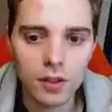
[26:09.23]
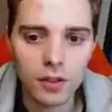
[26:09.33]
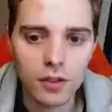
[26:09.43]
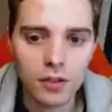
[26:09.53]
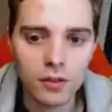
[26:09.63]

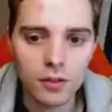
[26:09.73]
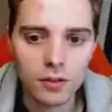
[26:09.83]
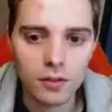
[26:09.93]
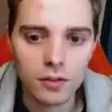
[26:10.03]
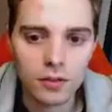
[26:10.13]
ta.
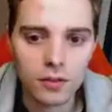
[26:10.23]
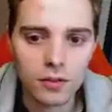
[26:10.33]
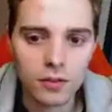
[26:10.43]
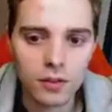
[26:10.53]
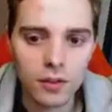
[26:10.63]

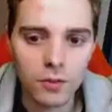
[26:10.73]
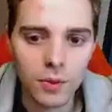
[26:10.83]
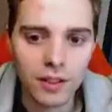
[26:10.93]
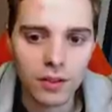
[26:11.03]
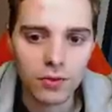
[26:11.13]
And we
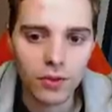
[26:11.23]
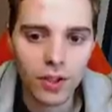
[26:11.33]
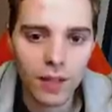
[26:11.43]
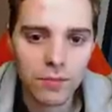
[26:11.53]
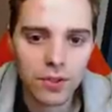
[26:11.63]
can go for
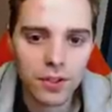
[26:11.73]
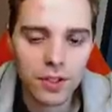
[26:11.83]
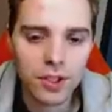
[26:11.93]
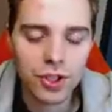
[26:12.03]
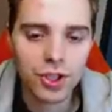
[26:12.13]
capture
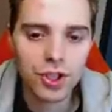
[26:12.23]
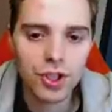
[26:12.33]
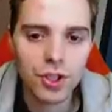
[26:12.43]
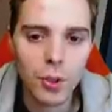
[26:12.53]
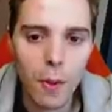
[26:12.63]

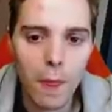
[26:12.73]
energy.